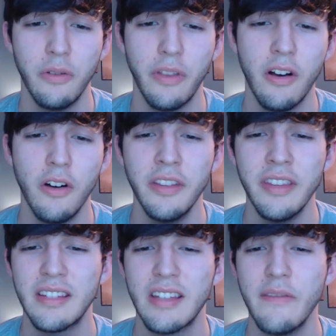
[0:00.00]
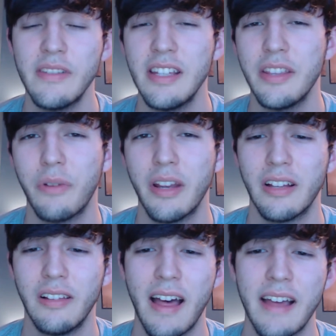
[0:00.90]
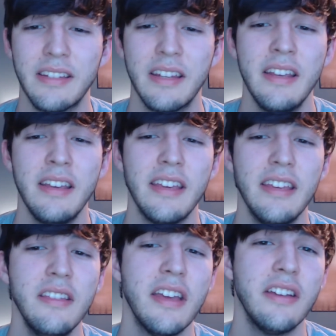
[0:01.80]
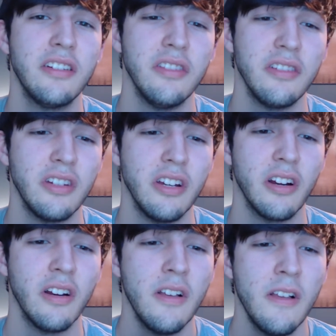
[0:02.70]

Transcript: They hauled in the 17th ranked class in the nation this year,